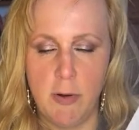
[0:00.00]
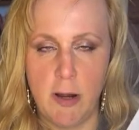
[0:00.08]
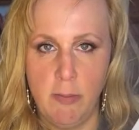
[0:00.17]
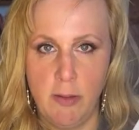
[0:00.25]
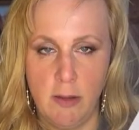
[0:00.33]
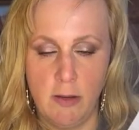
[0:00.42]

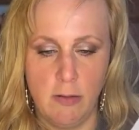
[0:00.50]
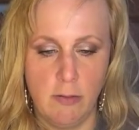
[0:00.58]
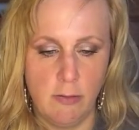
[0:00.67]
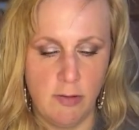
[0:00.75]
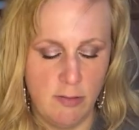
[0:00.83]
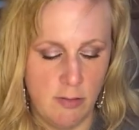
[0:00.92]
probably gonna glue
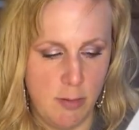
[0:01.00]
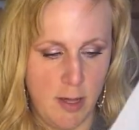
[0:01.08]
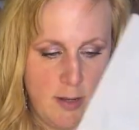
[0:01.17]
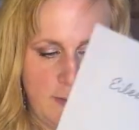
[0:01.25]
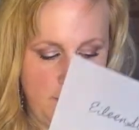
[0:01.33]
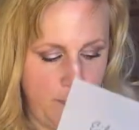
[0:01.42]
it to the
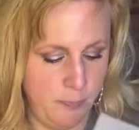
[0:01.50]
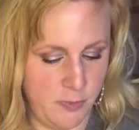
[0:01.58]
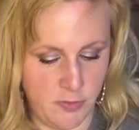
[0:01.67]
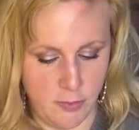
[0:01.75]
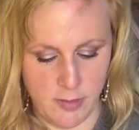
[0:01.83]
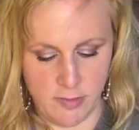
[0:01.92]
bottom.
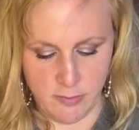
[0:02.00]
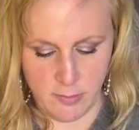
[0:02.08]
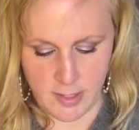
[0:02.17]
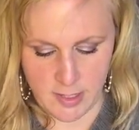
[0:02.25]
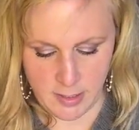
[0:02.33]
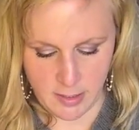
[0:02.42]
So let's go
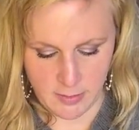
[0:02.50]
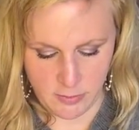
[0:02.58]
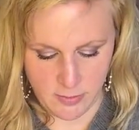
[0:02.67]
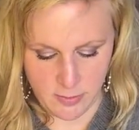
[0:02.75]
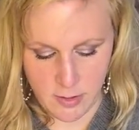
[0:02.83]
ahead and cut